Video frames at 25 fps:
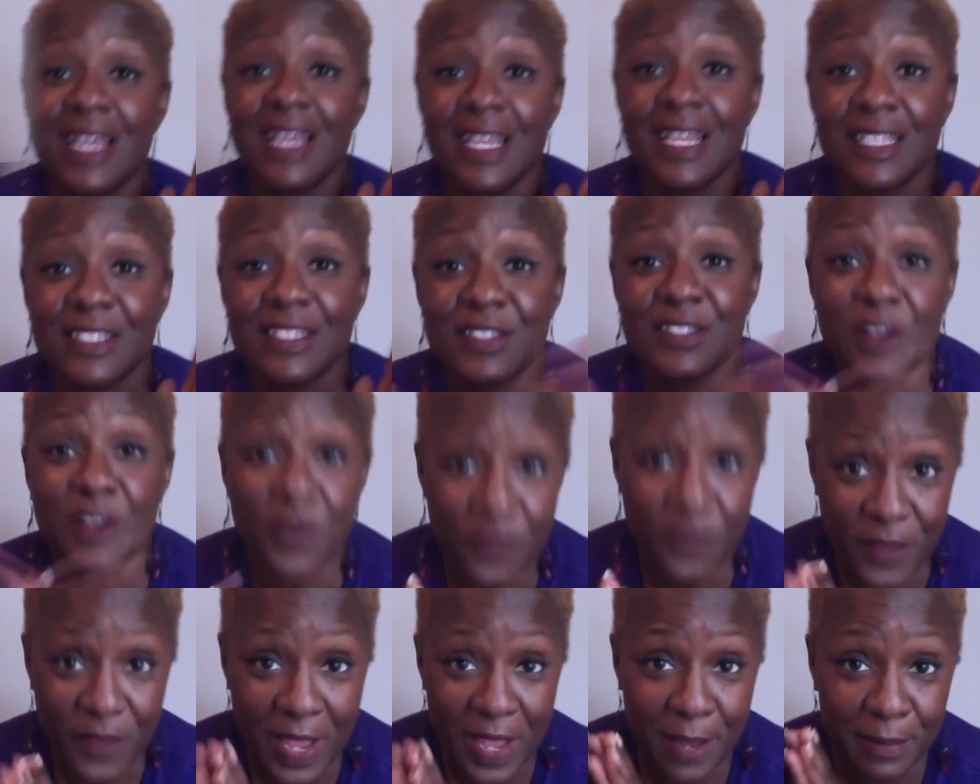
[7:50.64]

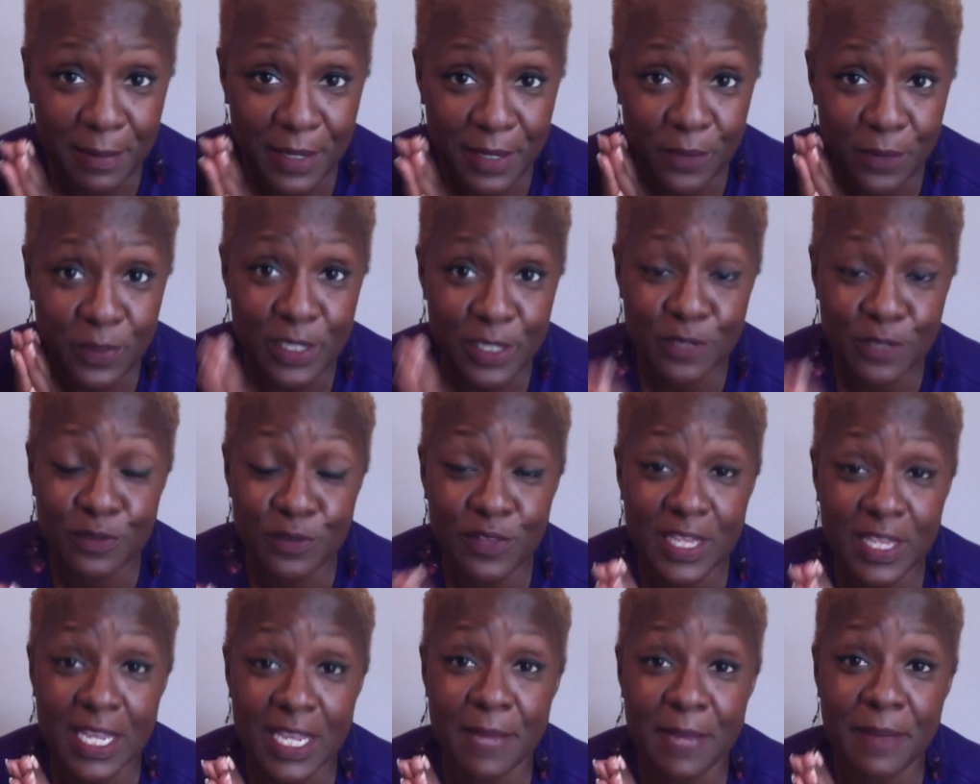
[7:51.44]
So, family, what did
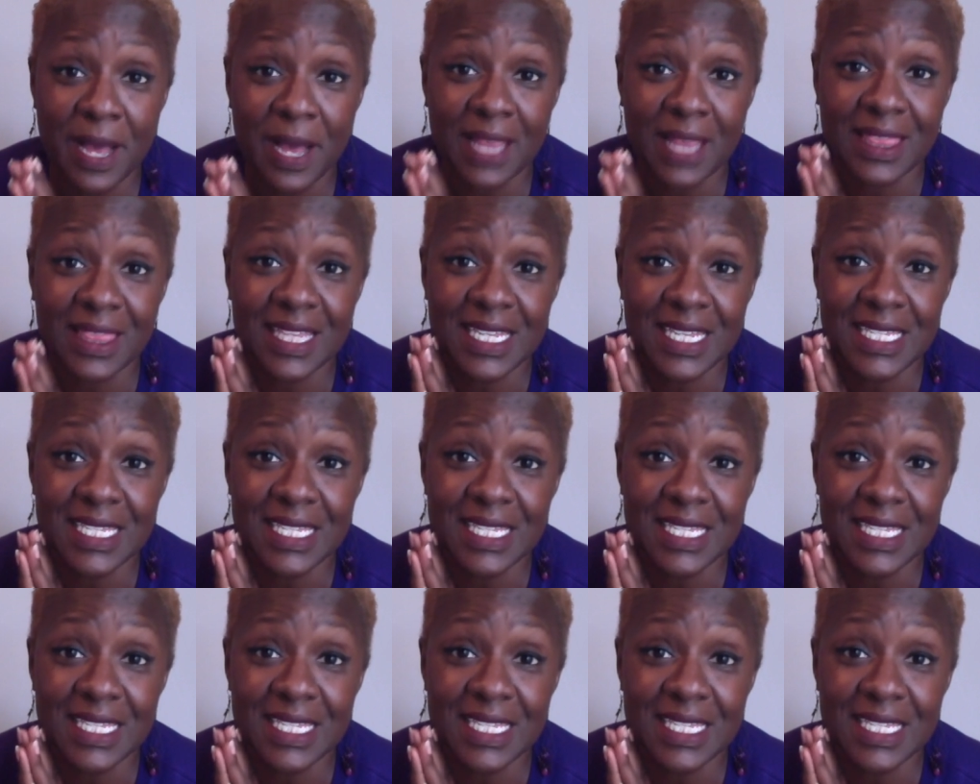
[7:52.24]
you think about